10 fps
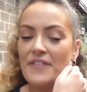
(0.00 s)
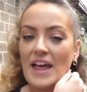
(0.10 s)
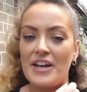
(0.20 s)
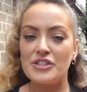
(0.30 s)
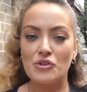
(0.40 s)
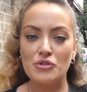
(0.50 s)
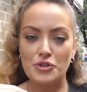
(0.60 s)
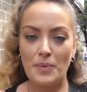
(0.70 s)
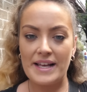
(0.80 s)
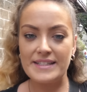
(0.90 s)
then it's
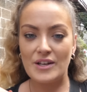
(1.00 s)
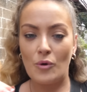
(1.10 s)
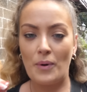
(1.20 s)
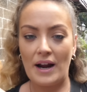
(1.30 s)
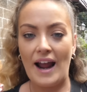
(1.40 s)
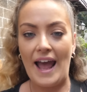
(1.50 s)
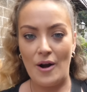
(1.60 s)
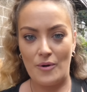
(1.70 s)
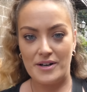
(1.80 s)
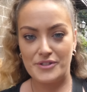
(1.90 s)
100 peso per
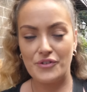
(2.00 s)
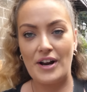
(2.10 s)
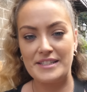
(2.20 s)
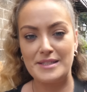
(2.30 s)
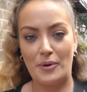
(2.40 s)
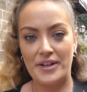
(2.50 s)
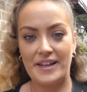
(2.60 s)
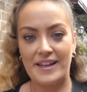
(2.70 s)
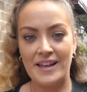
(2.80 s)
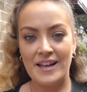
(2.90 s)
hour to rent the bike.
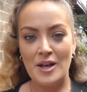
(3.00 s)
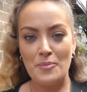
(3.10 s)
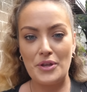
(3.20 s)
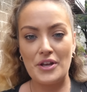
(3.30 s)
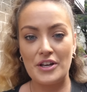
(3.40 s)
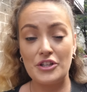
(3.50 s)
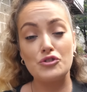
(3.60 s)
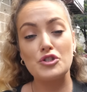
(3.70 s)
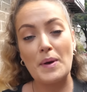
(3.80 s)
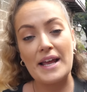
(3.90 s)
But you
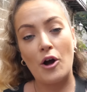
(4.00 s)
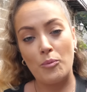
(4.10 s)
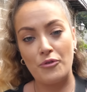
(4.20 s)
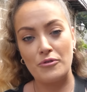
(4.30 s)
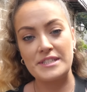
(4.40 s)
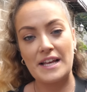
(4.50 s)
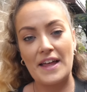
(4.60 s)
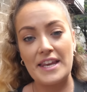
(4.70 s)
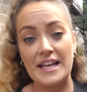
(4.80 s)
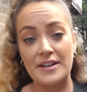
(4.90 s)
just pay that up front, and
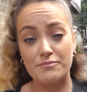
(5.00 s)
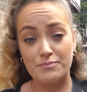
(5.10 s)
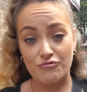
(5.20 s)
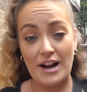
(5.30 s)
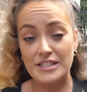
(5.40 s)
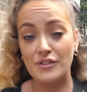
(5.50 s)
then you can rent